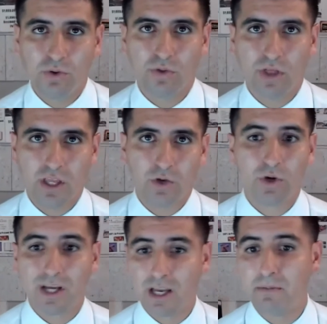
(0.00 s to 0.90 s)
that you
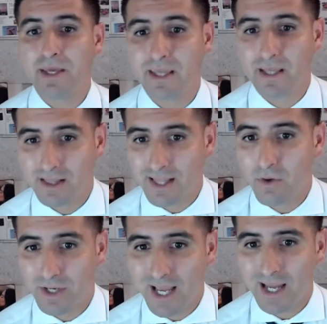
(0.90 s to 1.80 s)
were going to be
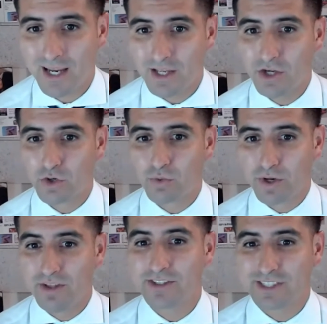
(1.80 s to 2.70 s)
liquidating your
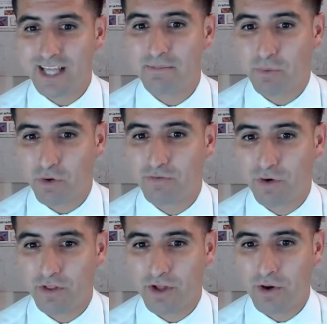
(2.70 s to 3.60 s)
real estate
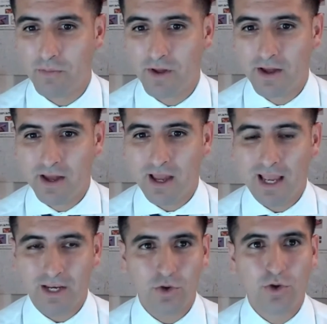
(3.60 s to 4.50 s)
portfolio,
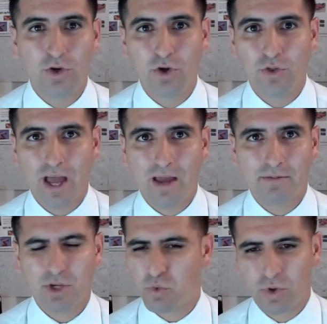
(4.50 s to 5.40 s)
and you knew that
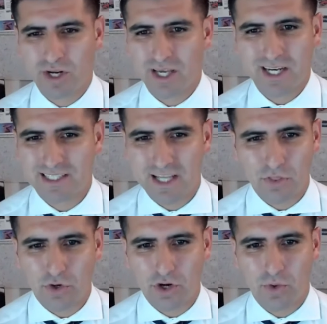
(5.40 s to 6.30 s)
you weren't going to
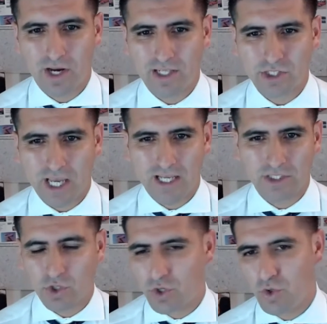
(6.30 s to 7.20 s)
1031 exchange,
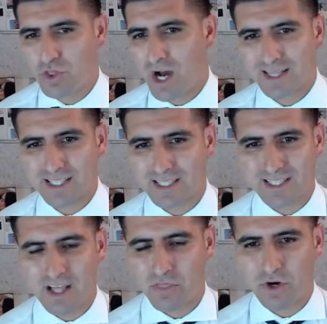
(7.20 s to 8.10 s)
or you thought that the
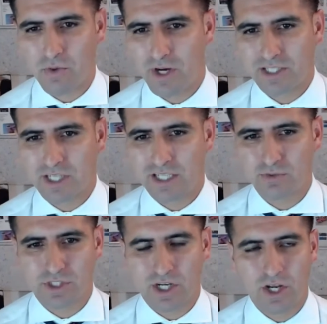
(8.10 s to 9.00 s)
1031 exchange
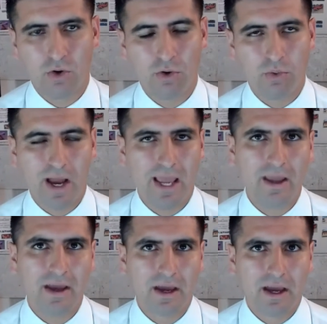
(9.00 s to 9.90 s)
was going to go
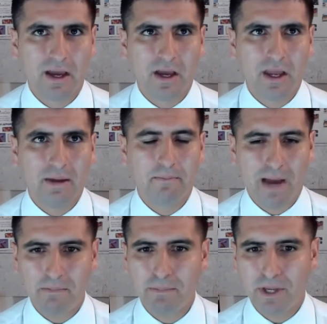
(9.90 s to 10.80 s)
away, it
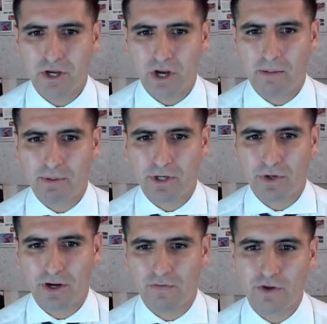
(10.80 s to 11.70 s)
might be a good
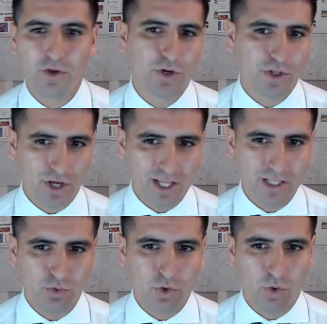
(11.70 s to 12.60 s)
opportunity for you to look
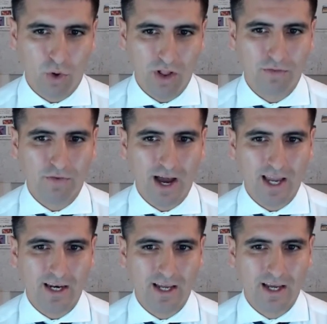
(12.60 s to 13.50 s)
into a
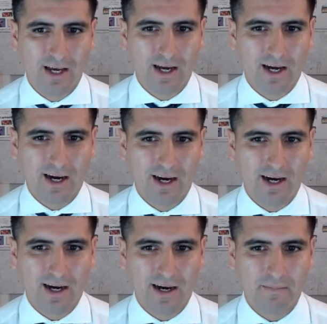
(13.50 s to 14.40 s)
qualified
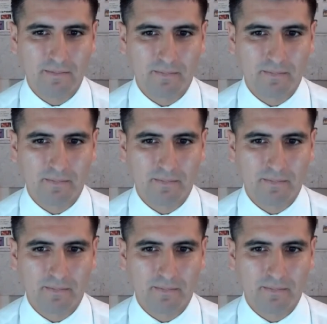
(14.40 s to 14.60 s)
opportunity